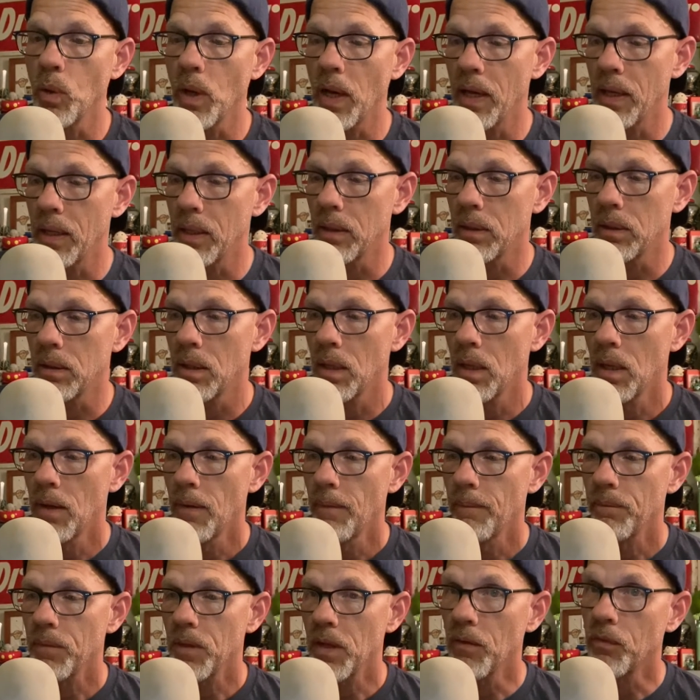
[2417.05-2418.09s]
And
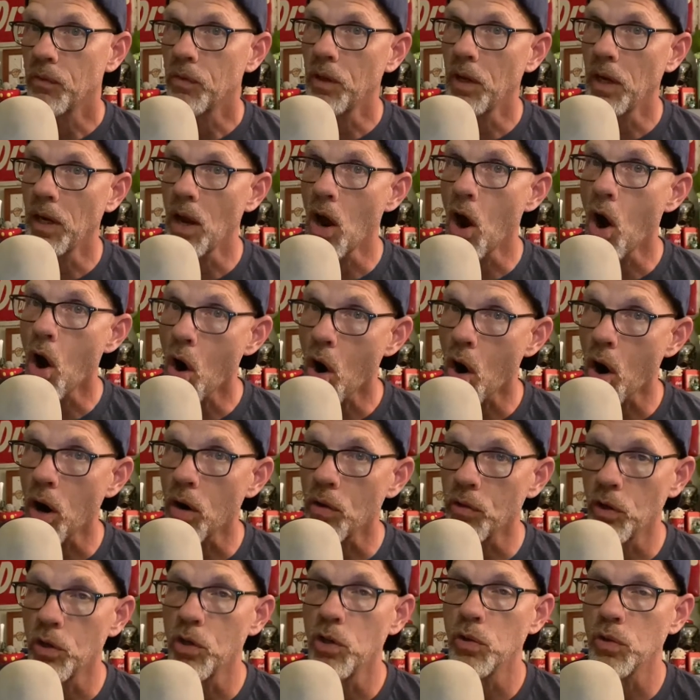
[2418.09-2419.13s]
if they are,
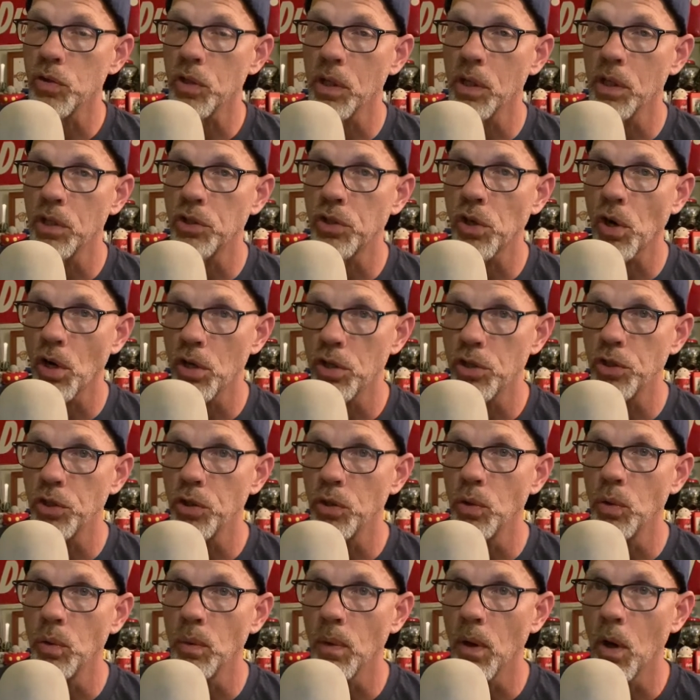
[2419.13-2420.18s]
they're usually going to charge
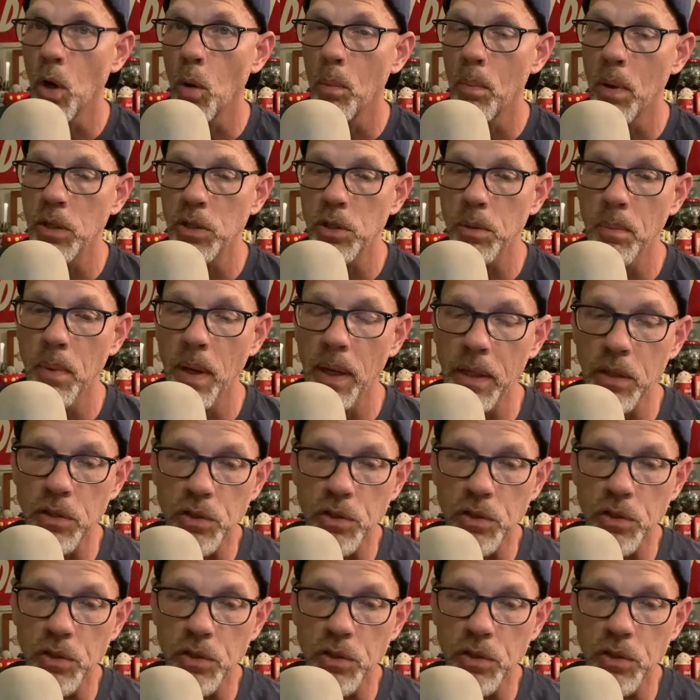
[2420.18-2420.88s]
you a whole bunch of money.